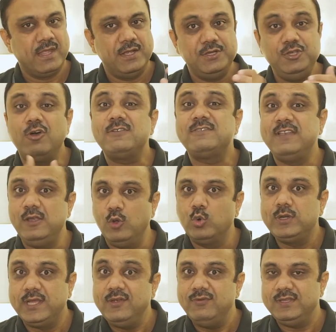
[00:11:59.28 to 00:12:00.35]
you are still
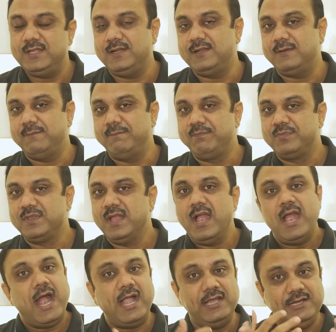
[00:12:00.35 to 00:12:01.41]
okay with it.
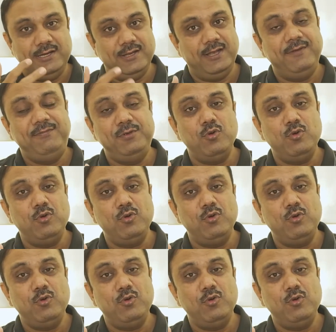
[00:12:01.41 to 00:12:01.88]
And if